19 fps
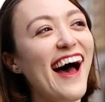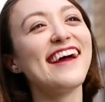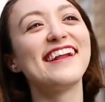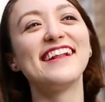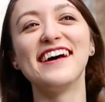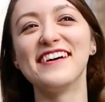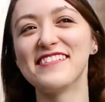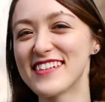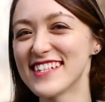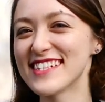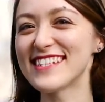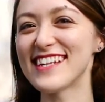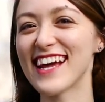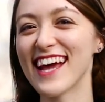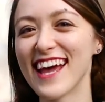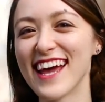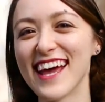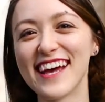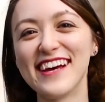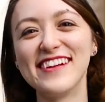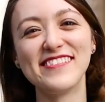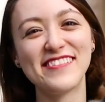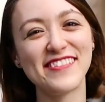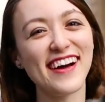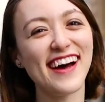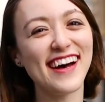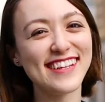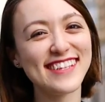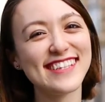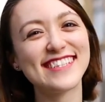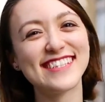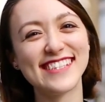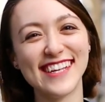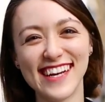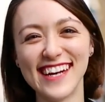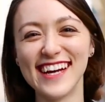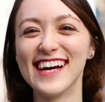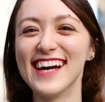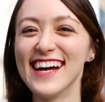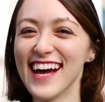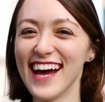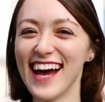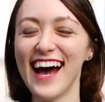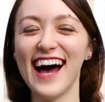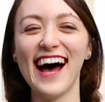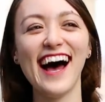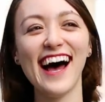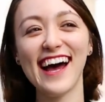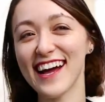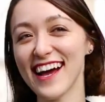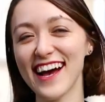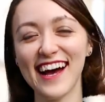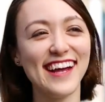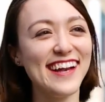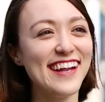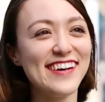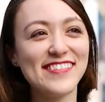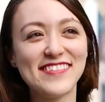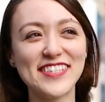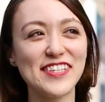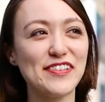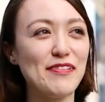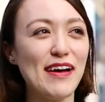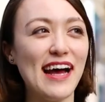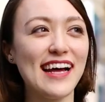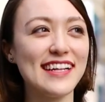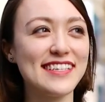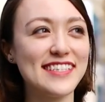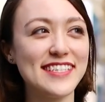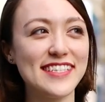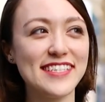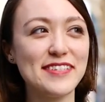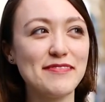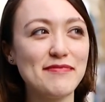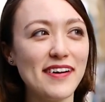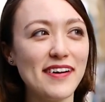I'd love to stay here in France. I love Japan too,